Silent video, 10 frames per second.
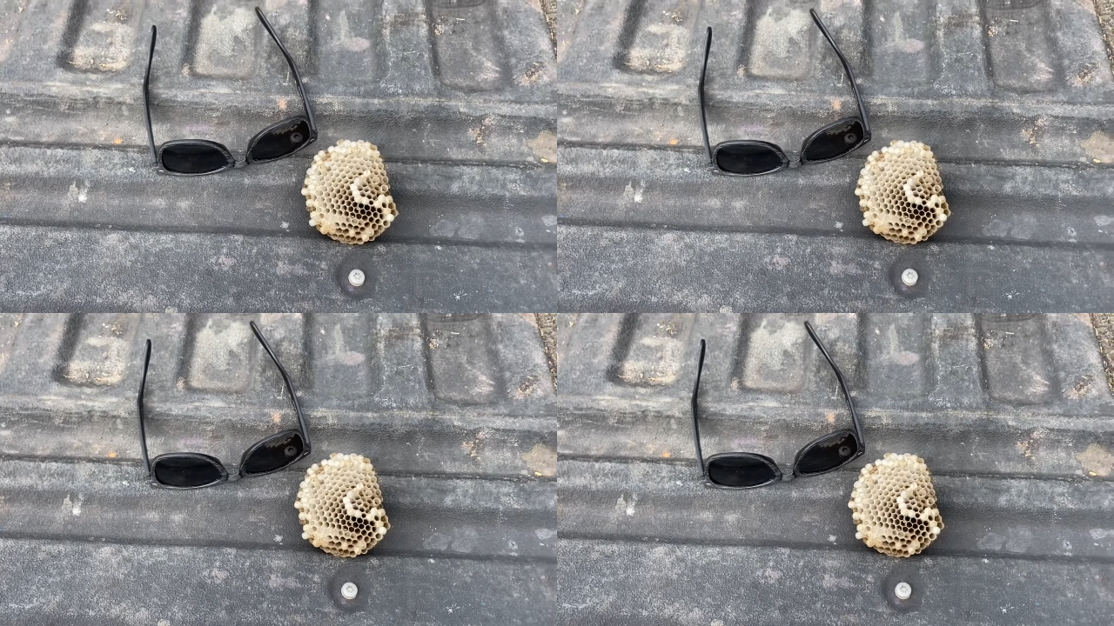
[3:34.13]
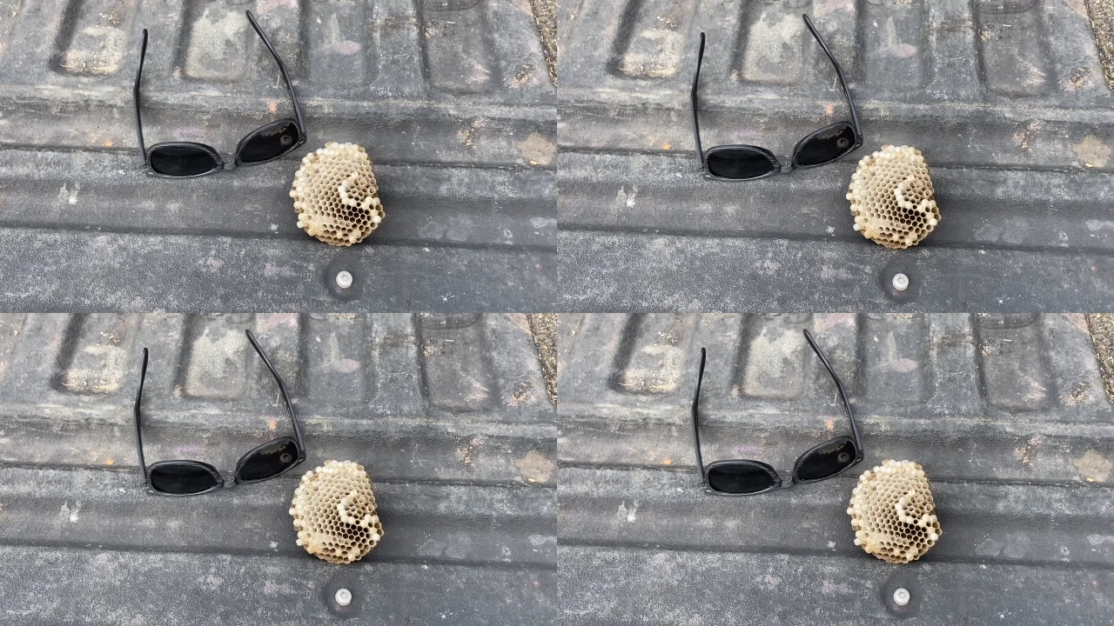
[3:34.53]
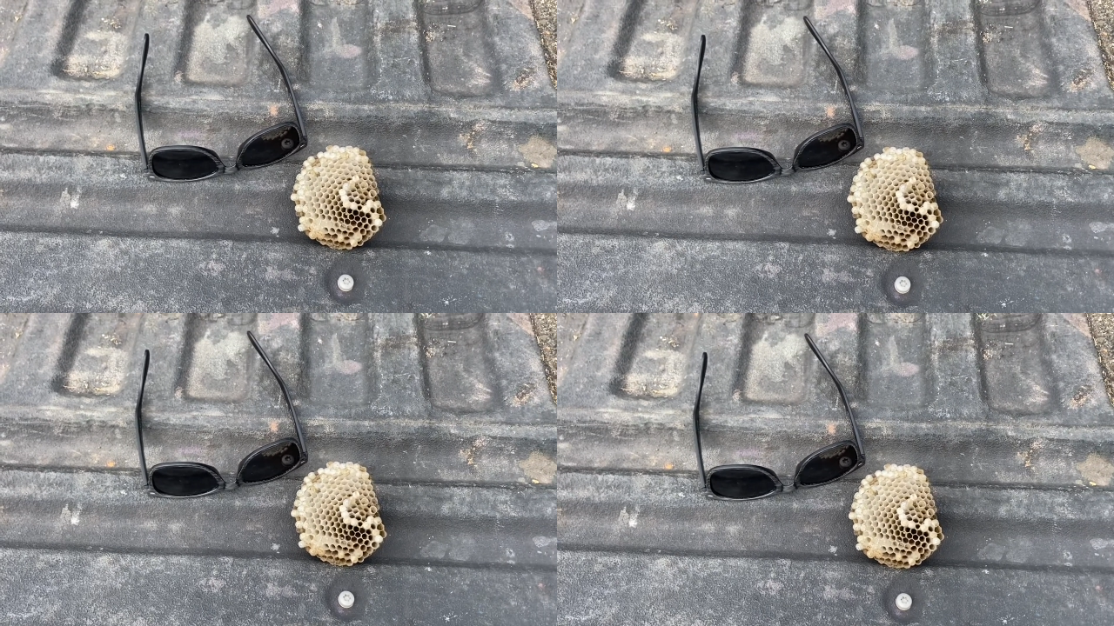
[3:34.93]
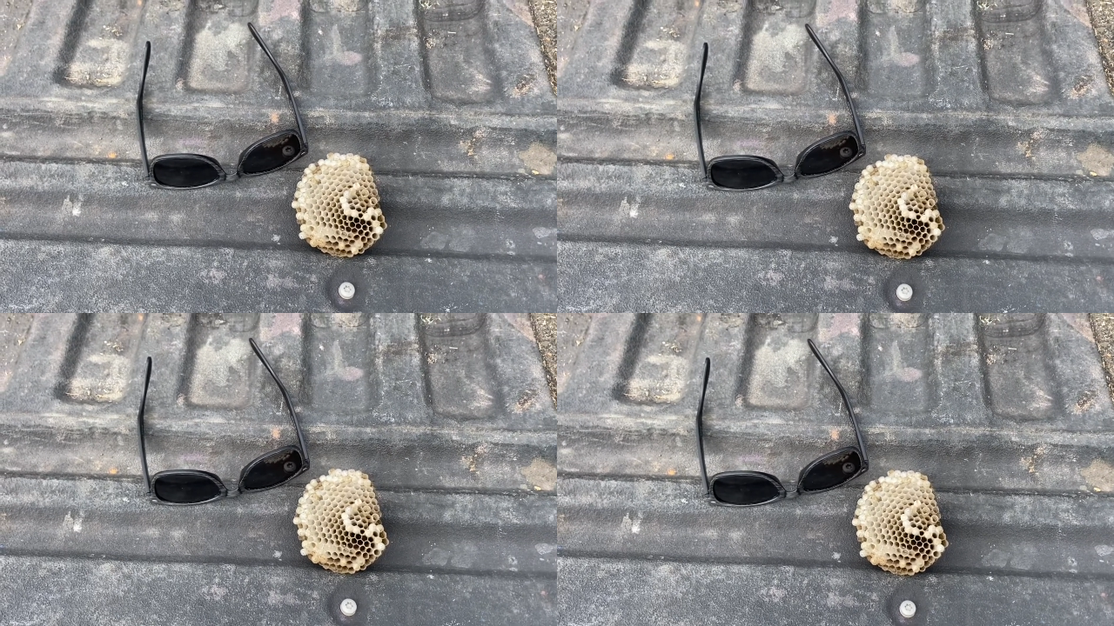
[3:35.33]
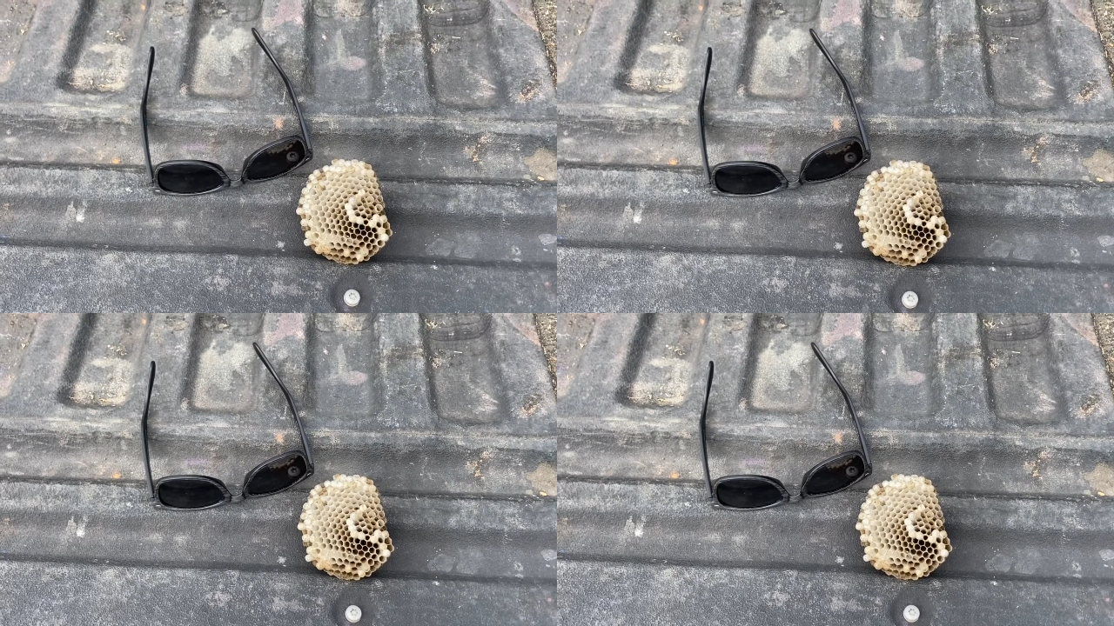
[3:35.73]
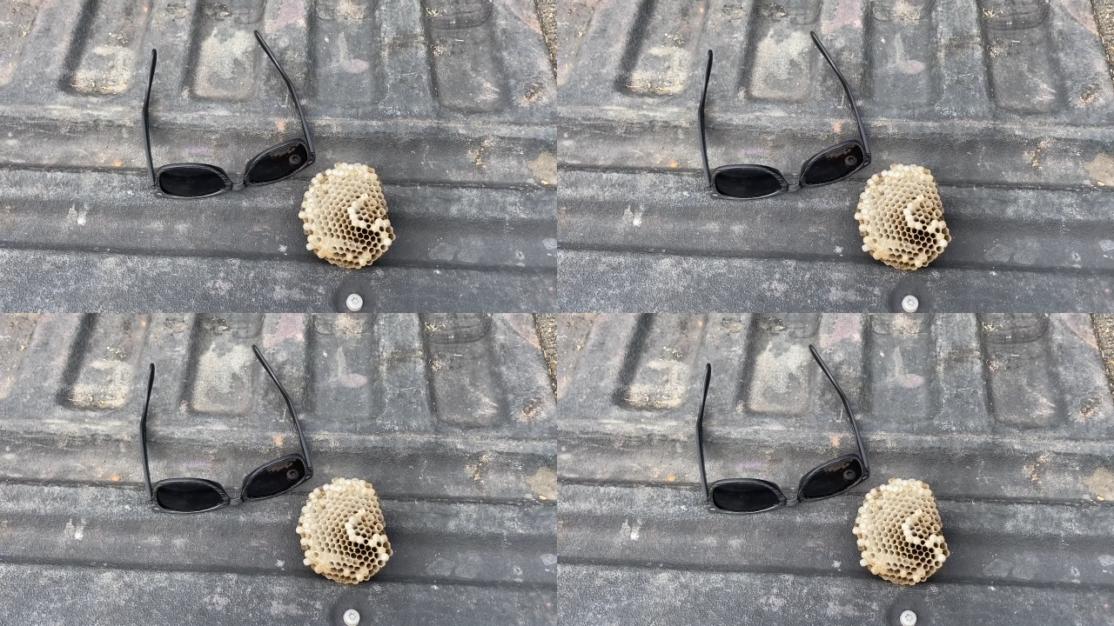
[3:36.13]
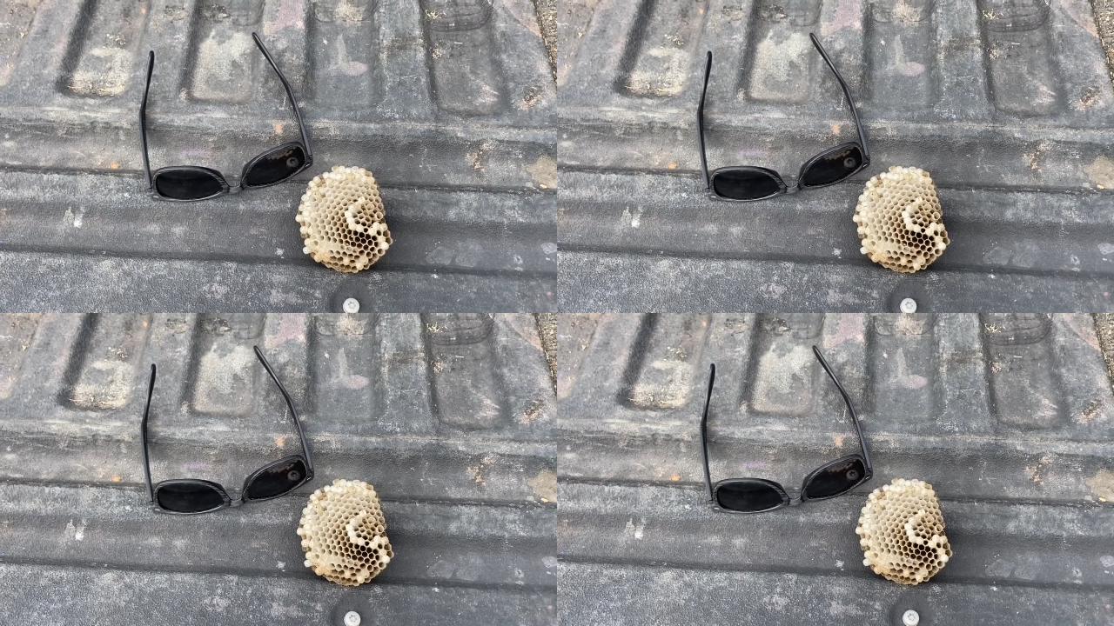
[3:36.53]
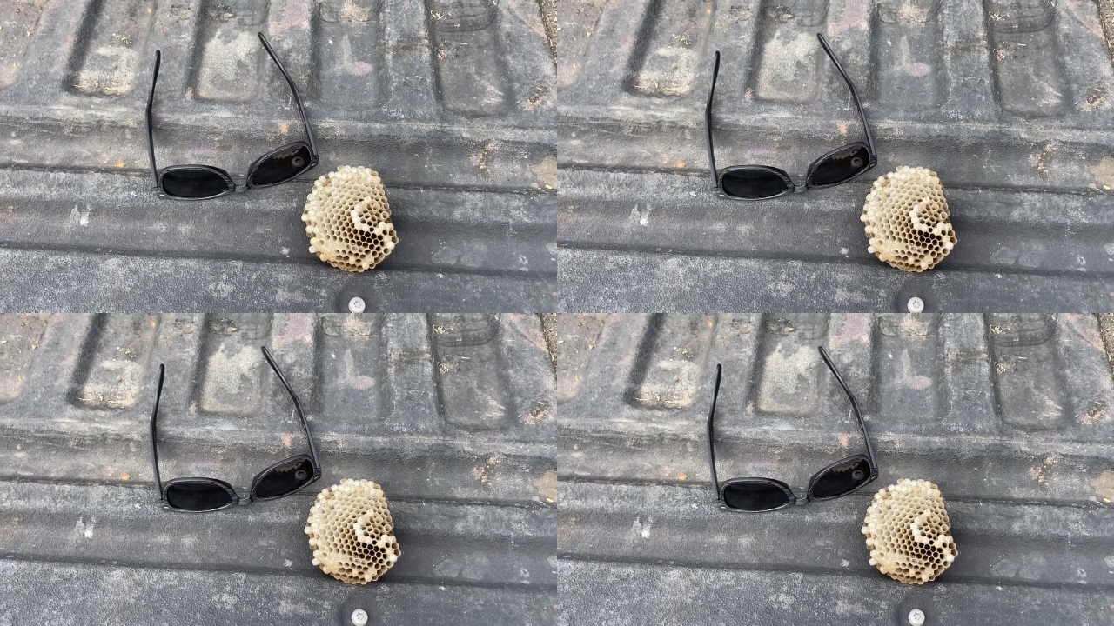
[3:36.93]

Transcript: (no speaker visible)